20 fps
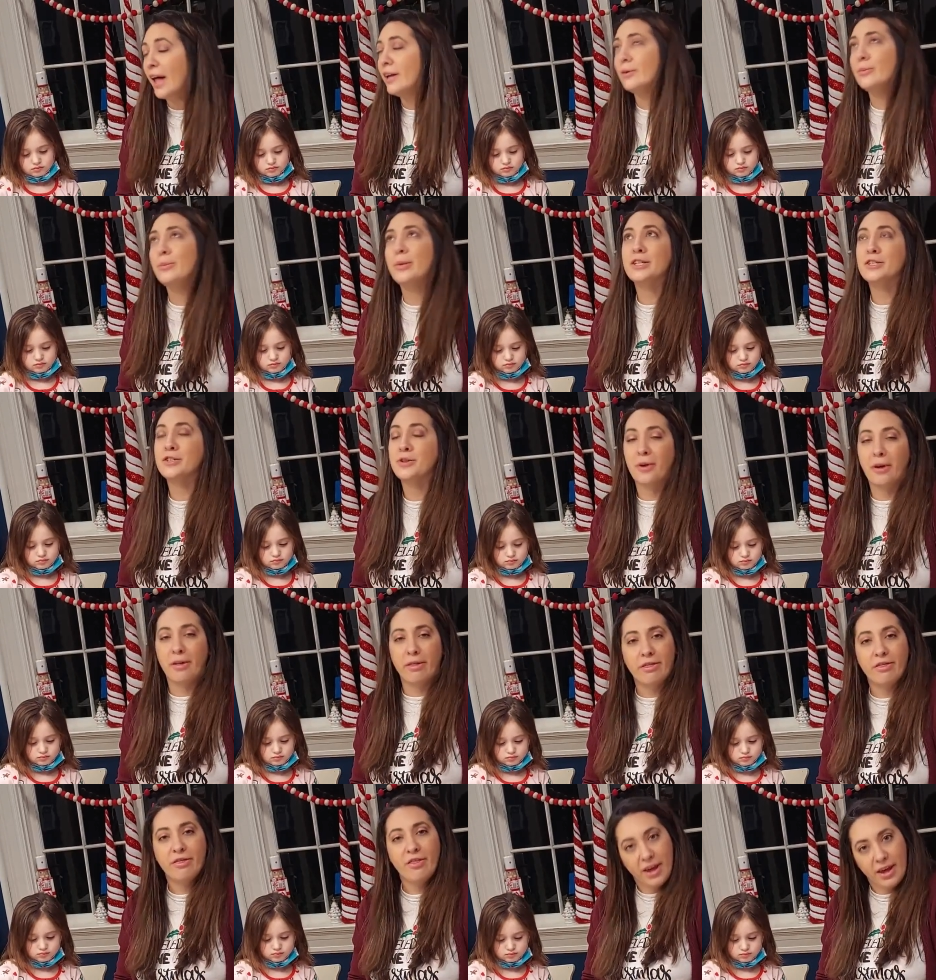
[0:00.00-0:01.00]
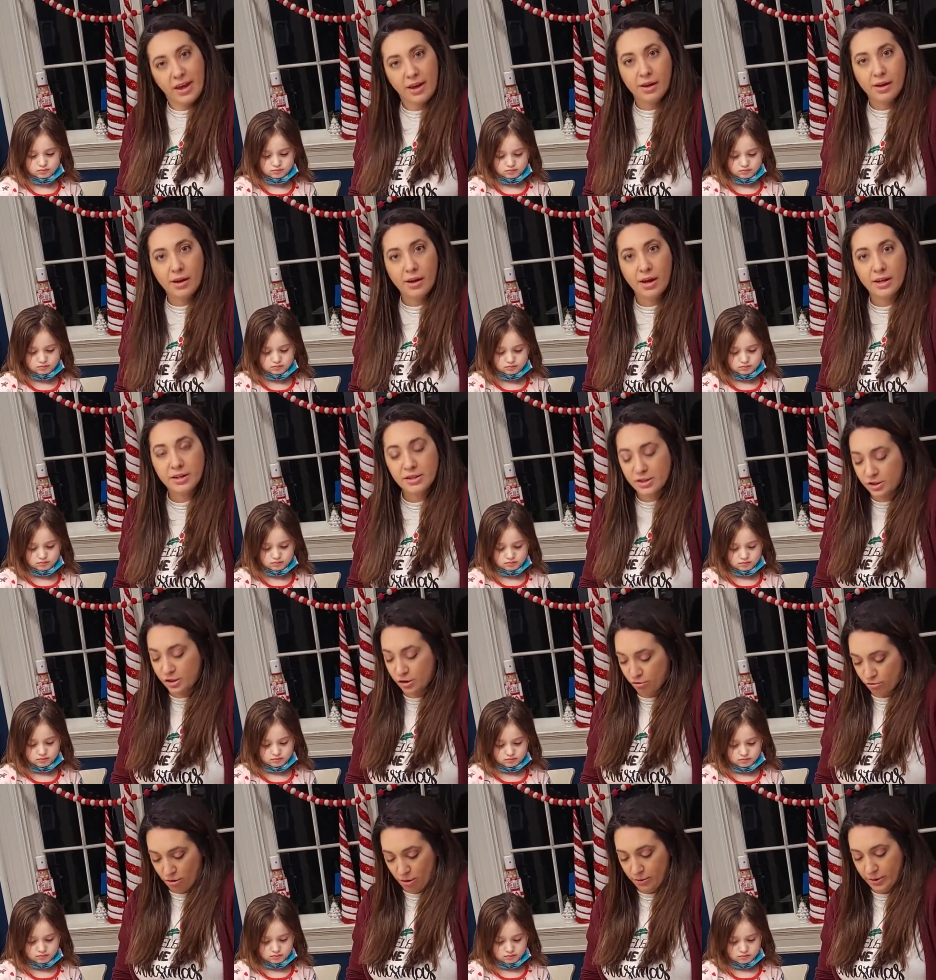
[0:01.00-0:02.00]
Speaker 1: I don't measure a thing. I just
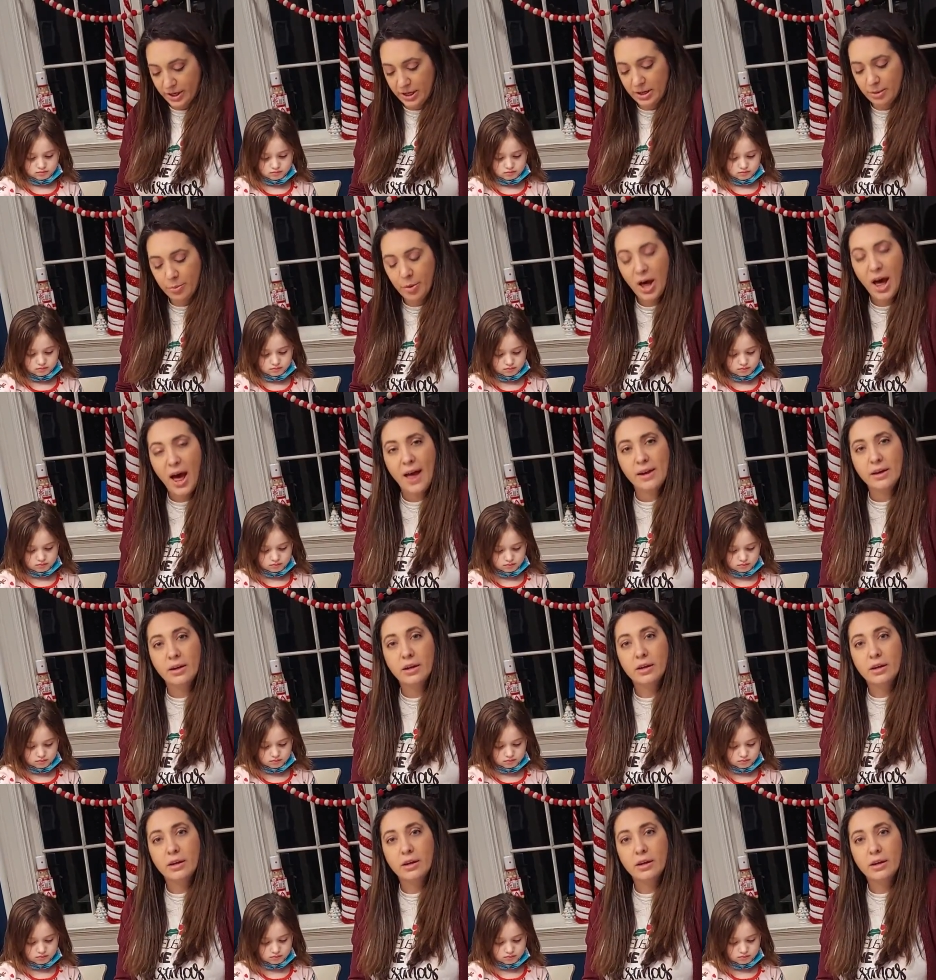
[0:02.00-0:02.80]
throw it in the pot.